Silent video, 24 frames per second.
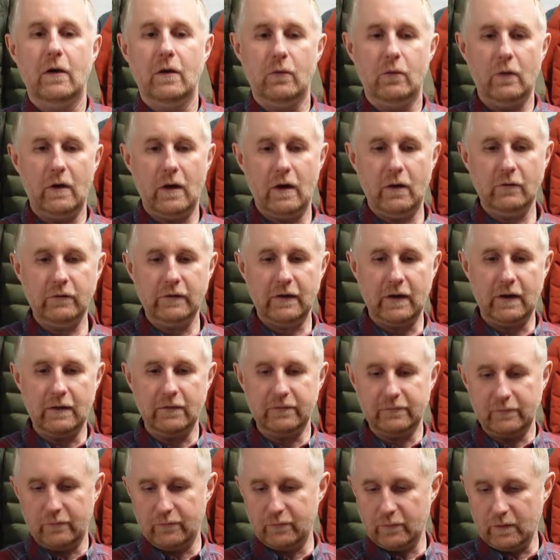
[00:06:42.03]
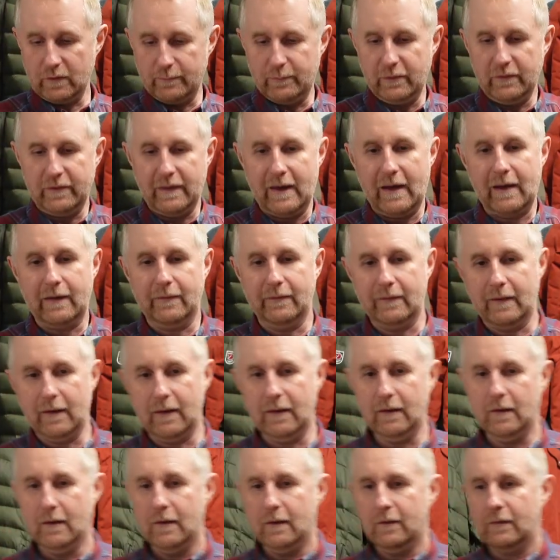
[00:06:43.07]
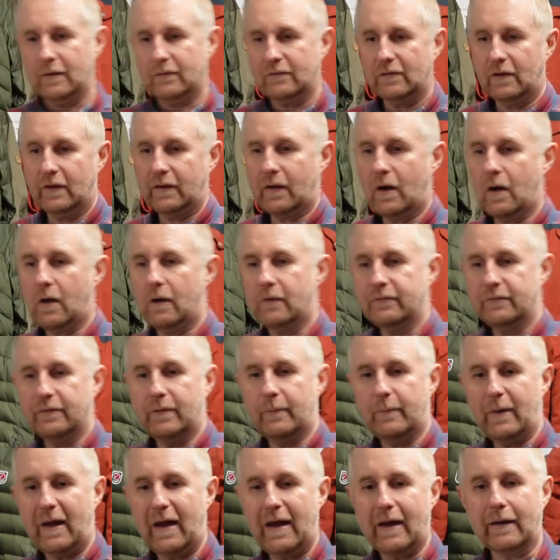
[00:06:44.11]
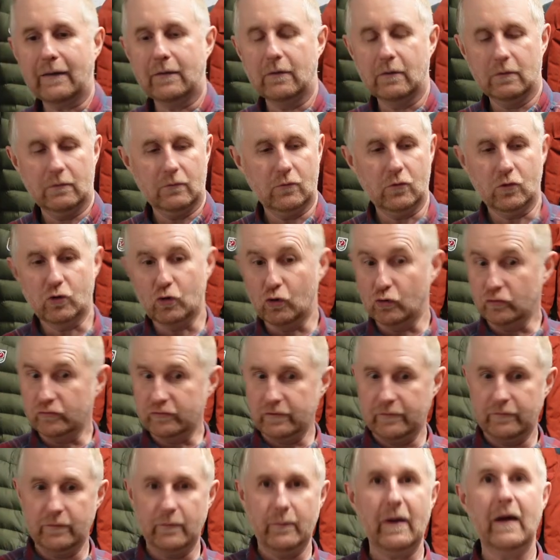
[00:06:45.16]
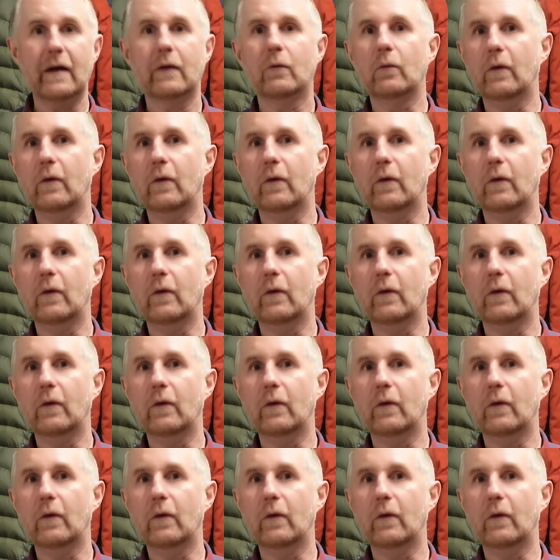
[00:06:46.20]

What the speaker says: Well, okay, so if we're going to put that in there, that's like half the bag or a quarter of the bag.